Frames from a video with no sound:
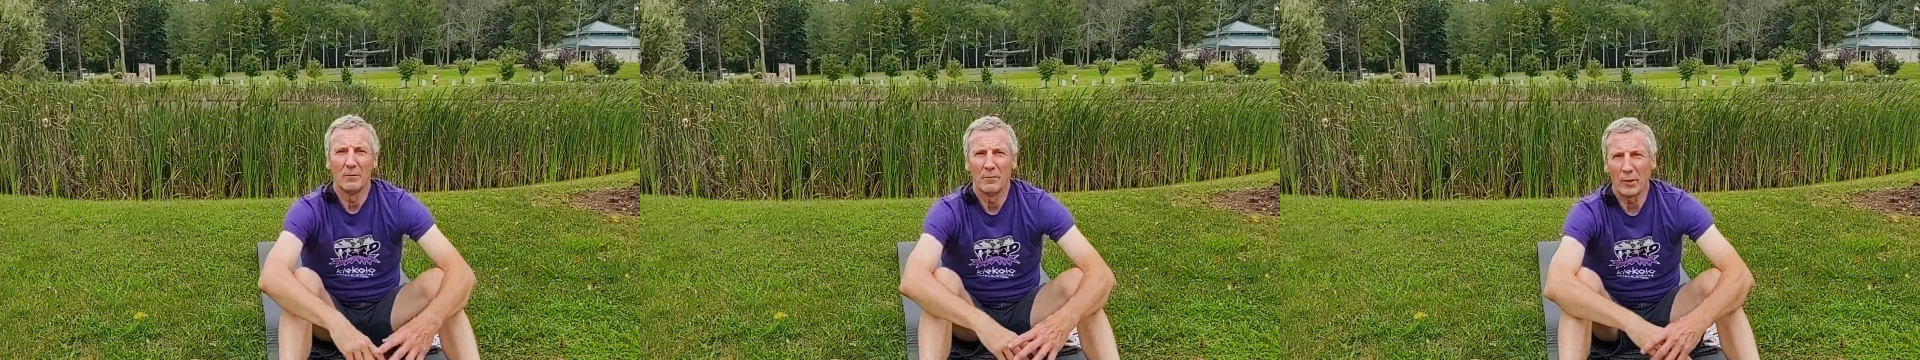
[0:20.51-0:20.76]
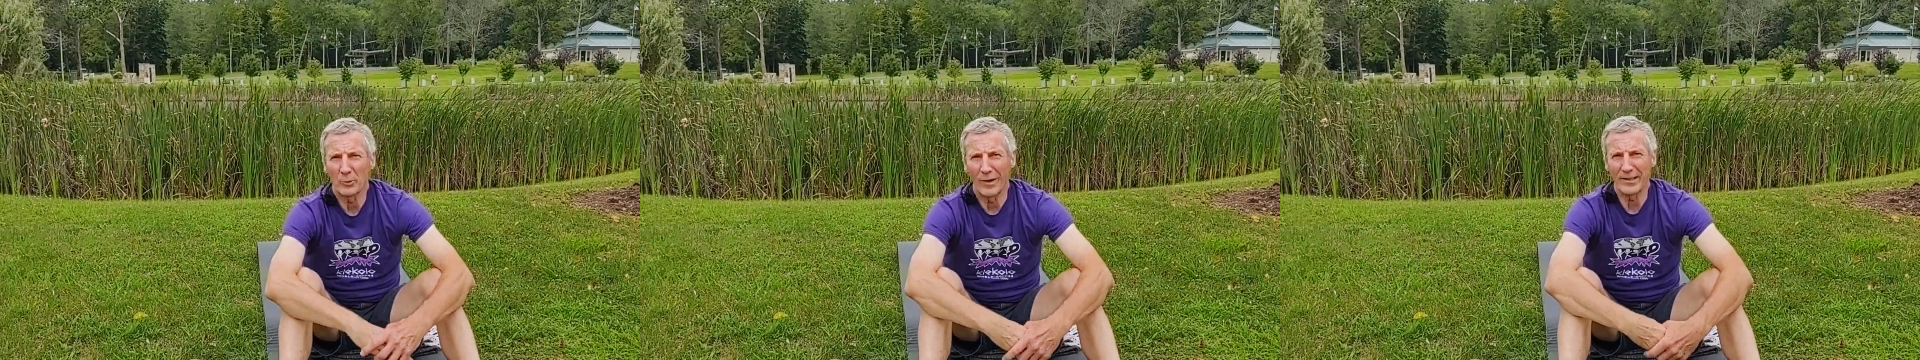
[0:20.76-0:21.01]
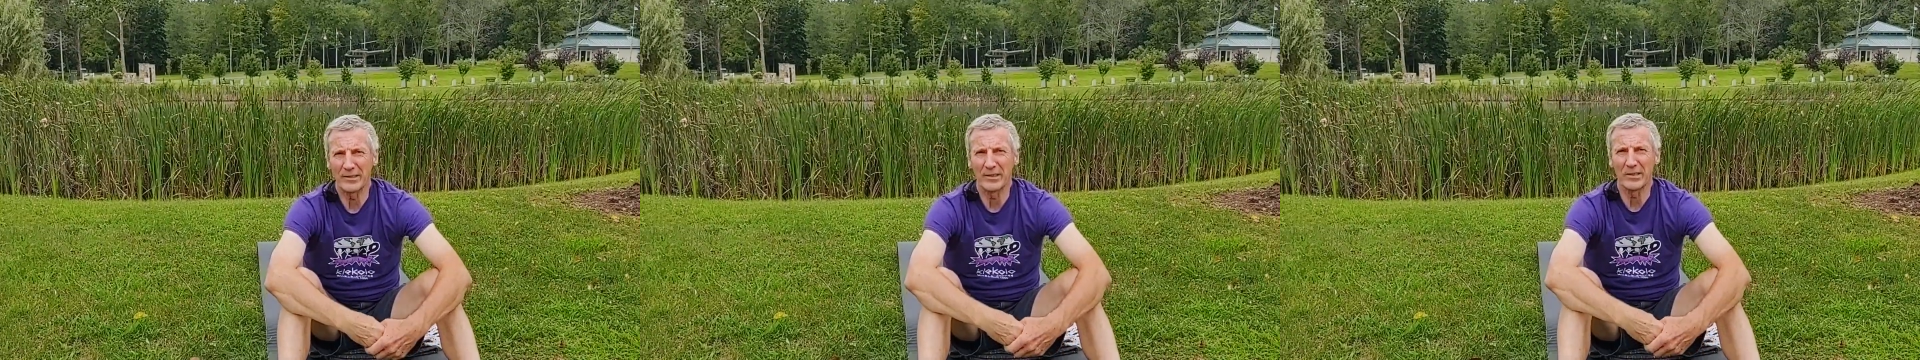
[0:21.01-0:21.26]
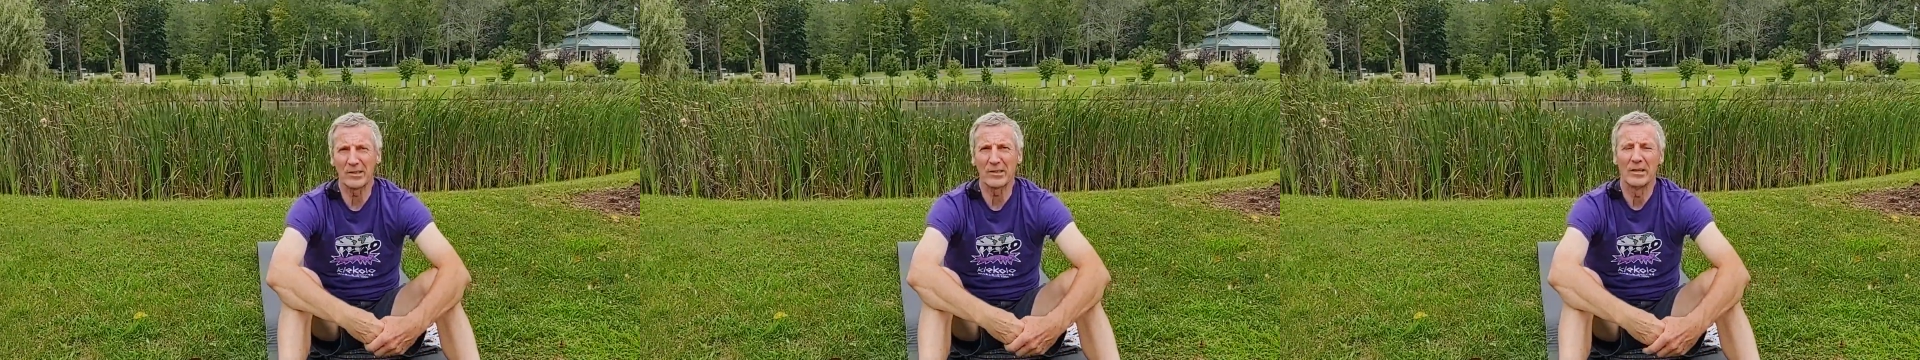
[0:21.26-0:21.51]
Most
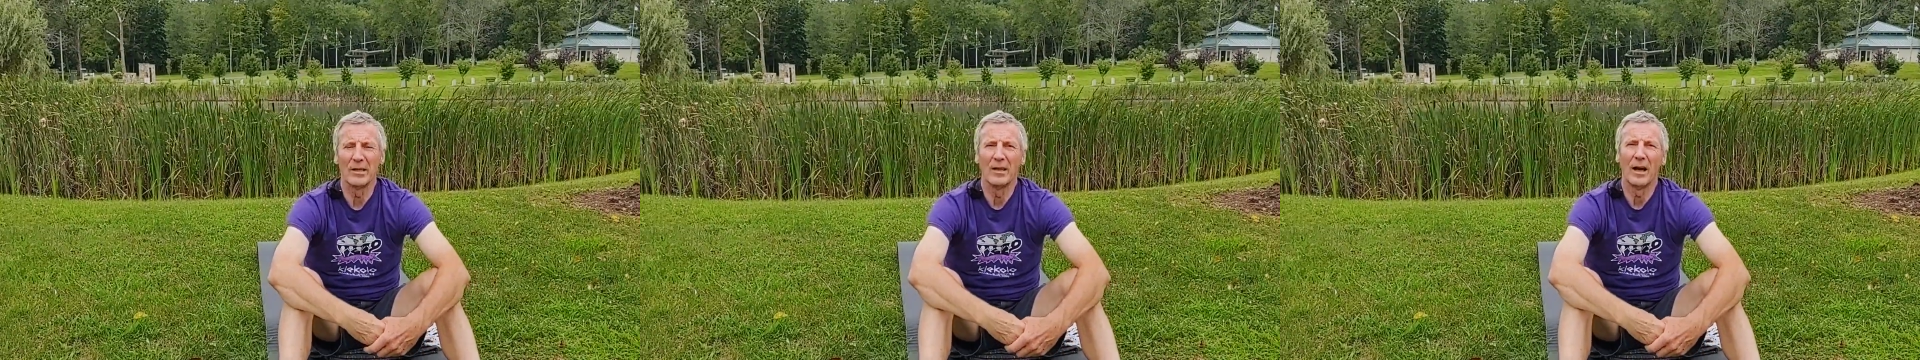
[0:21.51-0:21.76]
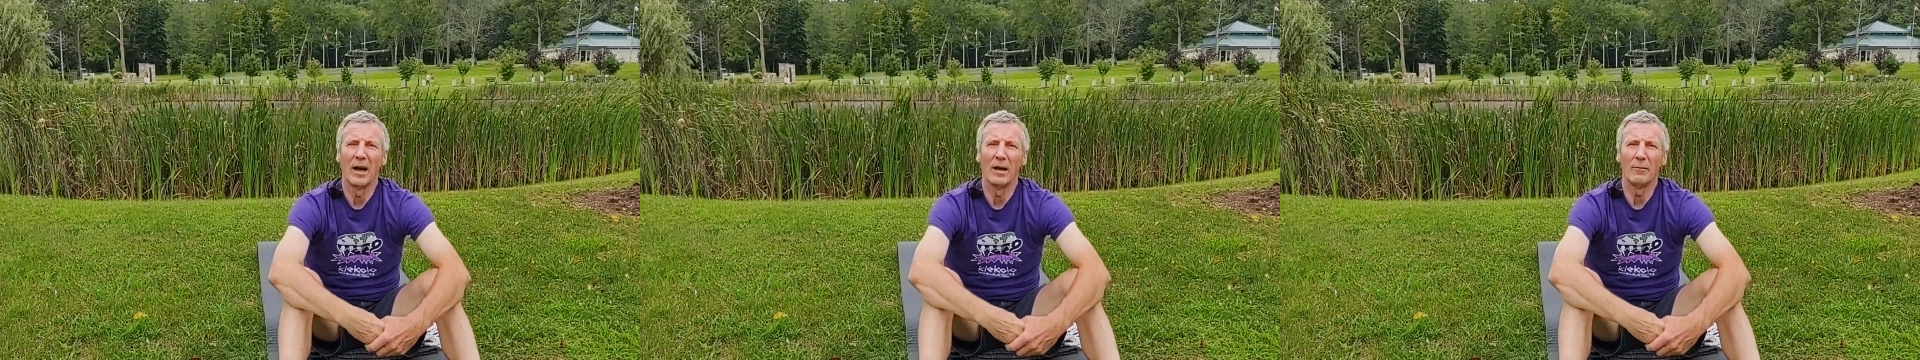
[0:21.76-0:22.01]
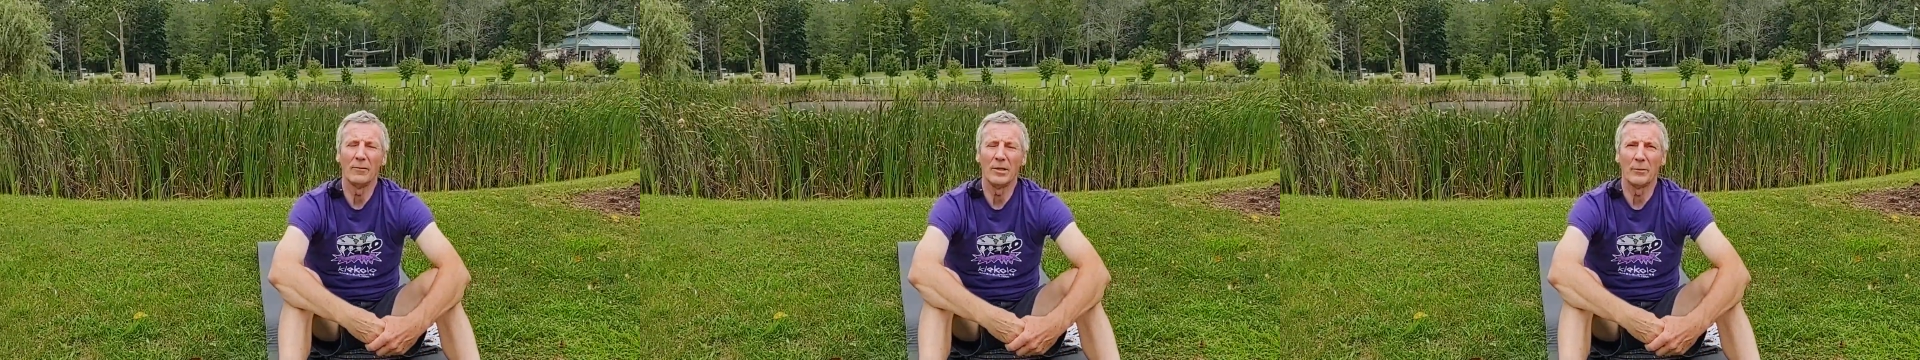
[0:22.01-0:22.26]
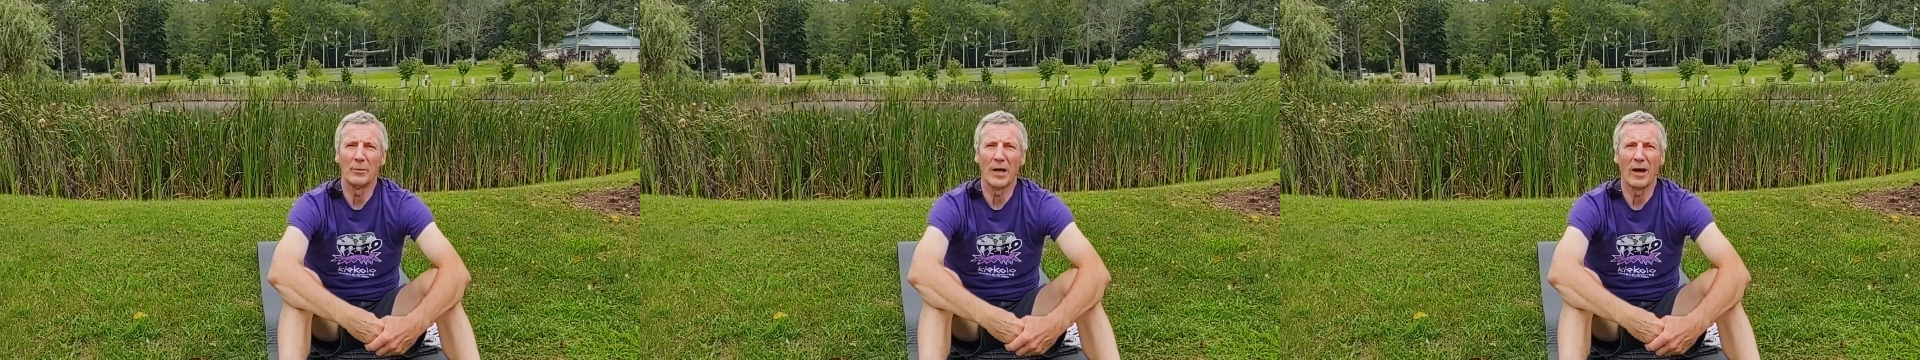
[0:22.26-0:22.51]
Westerners,
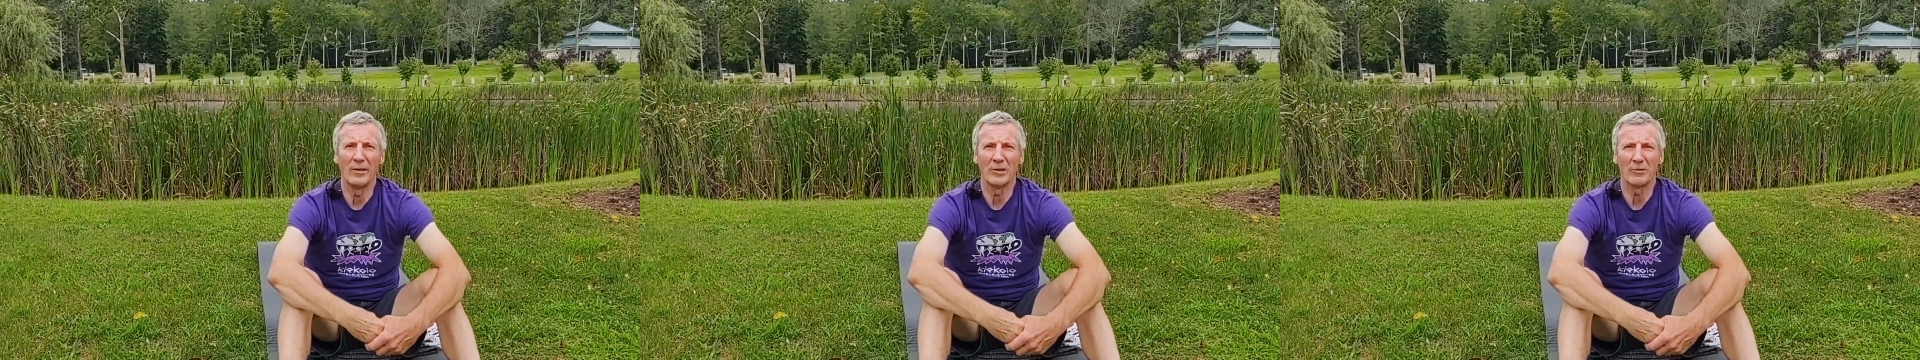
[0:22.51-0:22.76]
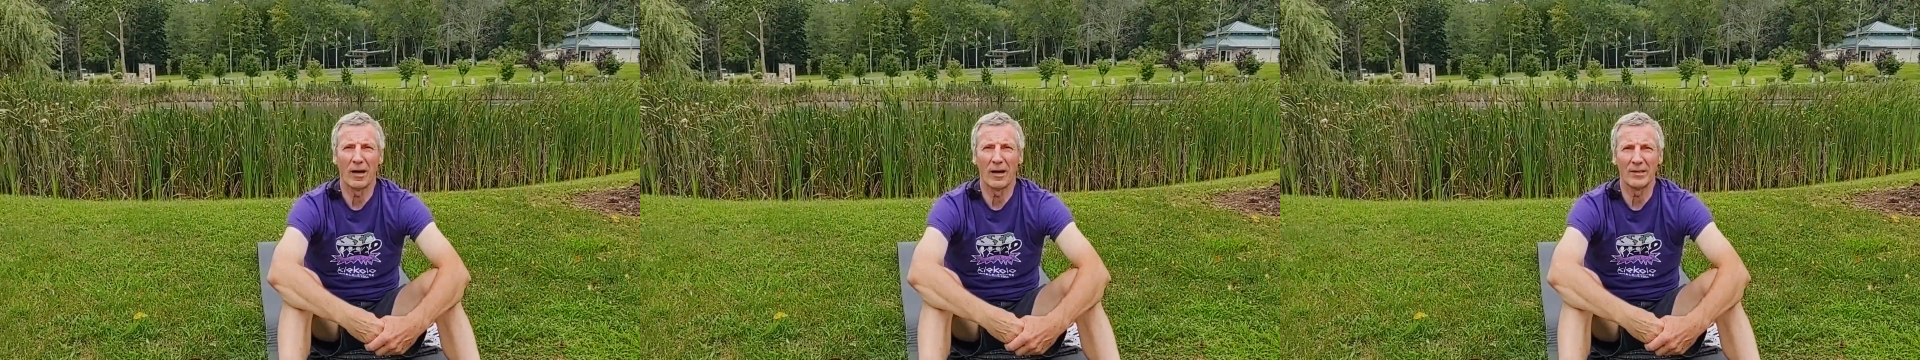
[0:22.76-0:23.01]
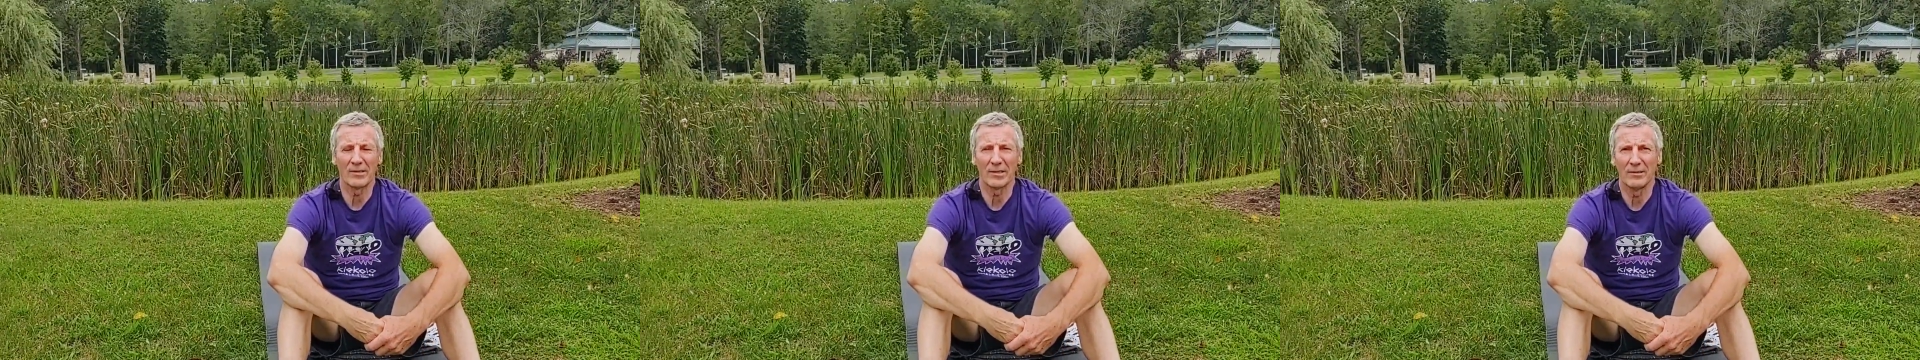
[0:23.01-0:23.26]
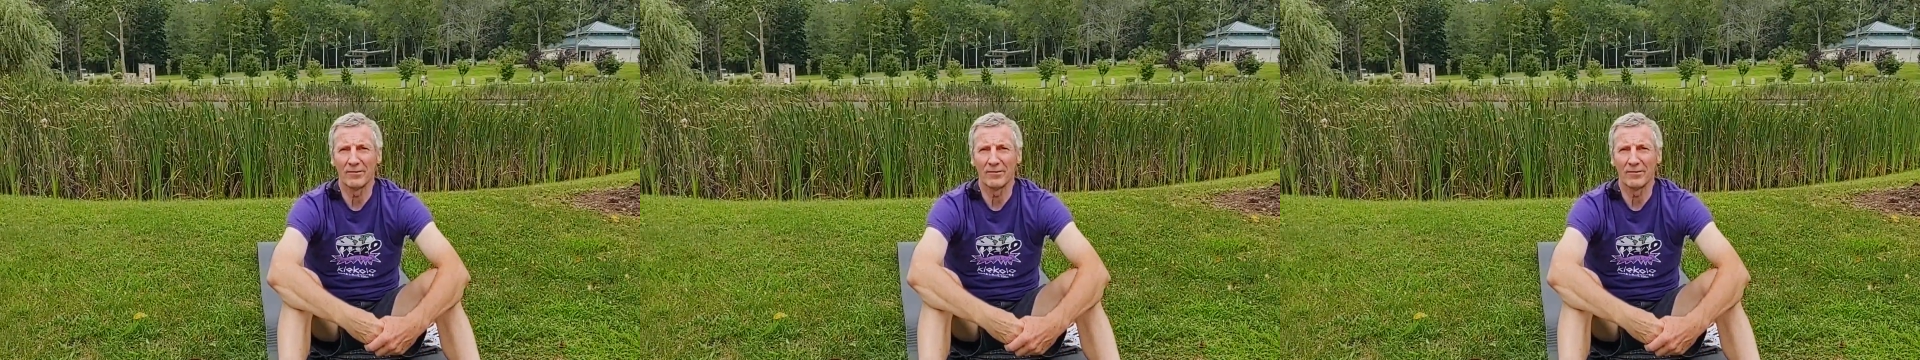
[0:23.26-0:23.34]
you're behind your eyes.